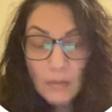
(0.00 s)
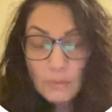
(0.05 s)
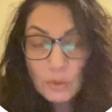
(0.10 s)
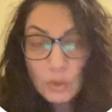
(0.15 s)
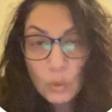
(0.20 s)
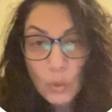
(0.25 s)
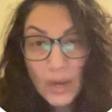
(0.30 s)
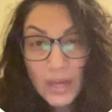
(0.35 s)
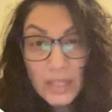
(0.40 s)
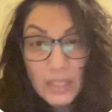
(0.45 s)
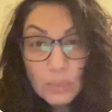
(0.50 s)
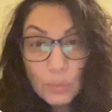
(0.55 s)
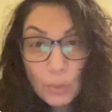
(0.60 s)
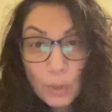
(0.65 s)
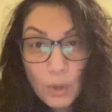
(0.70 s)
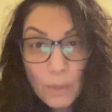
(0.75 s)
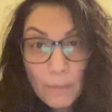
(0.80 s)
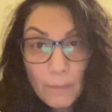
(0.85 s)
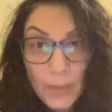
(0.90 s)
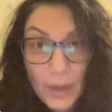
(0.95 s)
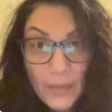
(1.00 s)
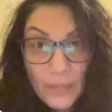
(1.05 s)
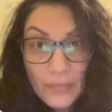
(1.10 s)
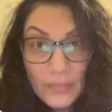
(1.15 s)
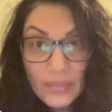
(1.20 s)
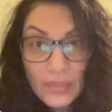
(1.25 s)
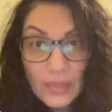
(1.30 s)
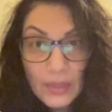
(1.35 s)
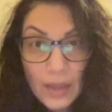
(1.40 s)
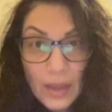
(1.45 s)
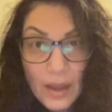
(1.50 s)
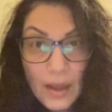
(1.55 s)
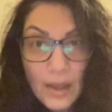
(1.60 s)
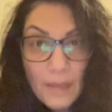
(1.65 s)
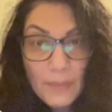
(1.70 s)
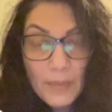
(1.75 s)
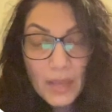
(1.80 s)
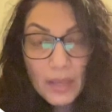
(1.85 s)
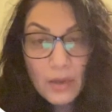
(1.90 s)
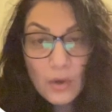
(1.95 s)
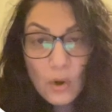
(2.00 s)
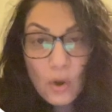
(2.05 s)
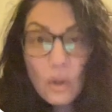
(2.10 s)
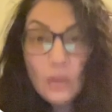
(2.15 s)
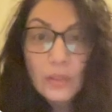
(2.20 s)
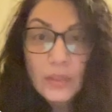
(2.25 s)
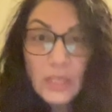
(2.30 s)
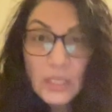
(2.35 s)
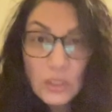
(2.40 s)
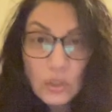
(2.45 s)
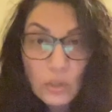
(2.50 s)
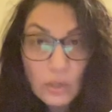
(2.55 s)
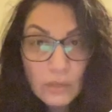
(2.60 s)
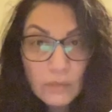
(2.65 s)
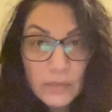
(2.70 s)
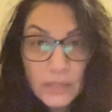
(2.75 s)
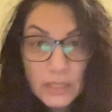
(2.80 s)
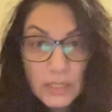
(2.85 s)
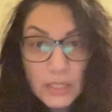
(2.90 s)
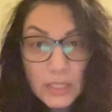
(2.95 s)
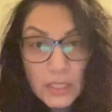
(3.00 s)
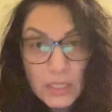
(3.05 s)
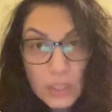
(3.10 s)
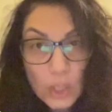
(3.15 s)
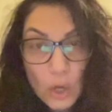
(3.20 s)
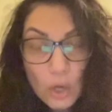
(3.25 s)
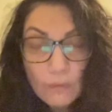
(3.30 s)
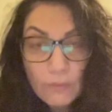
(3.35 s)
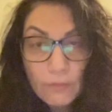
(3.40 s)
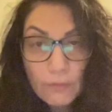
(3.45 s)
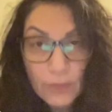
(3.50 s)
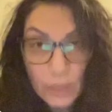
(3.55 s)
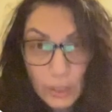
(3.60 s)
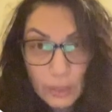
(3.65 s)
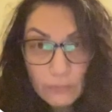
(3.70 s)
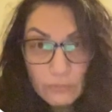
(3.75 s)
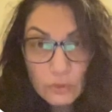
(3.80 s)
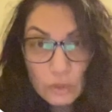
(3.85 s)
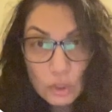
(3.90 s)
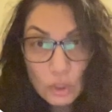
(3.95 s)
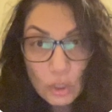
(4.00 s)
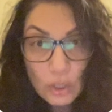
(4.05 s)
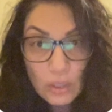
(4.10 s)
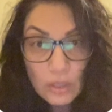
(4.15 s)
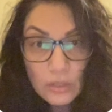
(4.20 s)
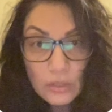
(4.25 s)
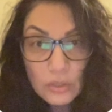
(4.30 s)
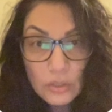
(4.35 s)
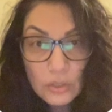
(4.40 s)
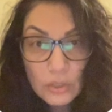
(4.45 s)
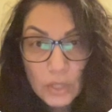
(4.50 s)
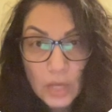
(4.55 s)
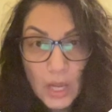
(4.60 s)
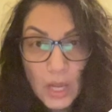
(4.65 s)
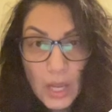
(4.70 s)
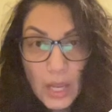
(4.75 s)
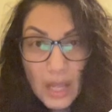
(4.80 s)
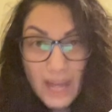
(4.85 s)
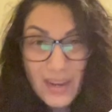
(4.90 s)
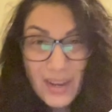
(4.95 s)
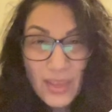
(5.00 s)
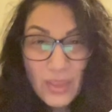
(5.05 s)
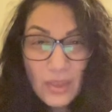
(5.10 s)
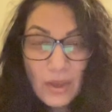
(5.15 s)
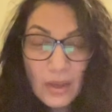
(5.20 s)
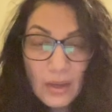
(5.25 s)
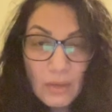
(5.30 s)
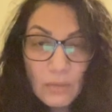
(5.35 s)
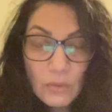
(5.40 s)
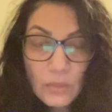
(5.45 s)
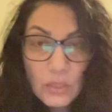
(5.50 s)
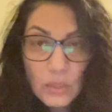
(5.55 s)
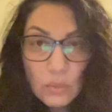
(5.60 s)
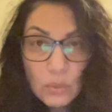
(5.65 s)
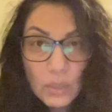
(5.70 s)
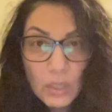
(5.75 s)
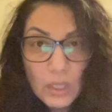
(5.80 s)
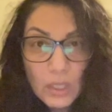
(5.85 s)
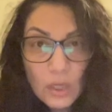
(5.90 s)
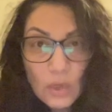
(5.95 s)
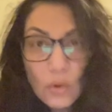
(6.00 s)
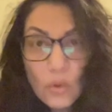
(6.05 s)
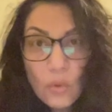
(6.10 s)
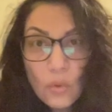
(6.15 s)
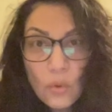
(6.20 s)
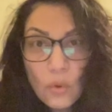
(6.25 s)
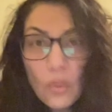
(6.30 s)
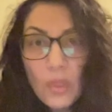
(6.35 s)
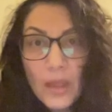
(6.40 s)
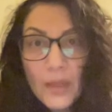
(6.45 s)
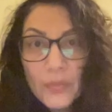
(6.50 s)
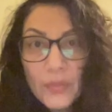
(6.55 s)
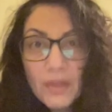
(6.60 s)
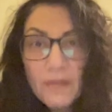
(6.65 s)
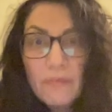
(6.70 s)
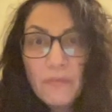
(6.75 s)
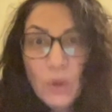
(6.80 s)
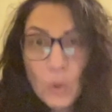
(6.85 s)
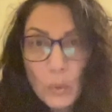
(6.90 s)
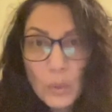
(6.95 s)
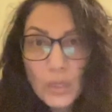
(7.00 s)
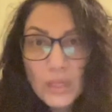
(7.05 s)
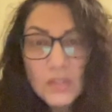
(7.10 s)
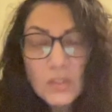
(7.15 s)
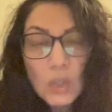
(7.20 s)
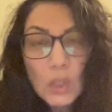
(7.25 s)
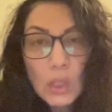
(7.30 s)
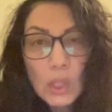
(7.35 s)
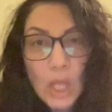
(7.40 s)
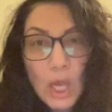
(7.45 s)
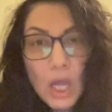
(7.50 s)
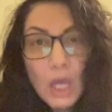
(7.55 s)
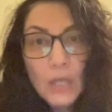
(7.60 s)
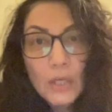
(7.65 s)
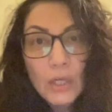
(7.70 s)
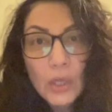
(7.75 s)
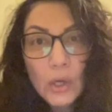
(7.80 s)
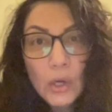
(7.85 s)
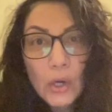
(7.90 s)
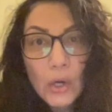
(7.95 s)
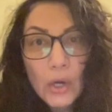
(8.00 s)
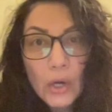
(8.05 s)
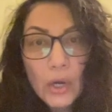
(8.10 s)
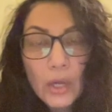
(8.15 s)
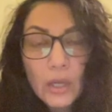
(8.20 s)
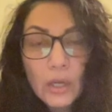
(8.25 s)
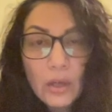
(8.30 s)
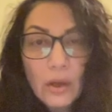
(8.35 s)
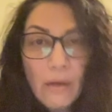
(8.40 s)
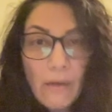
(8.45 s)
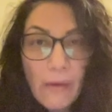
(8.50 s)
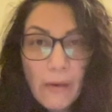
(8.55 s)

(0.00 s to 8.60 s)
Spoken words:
twice per month, and all these services are free of charge. And I thought it was really cool that they focus a lot on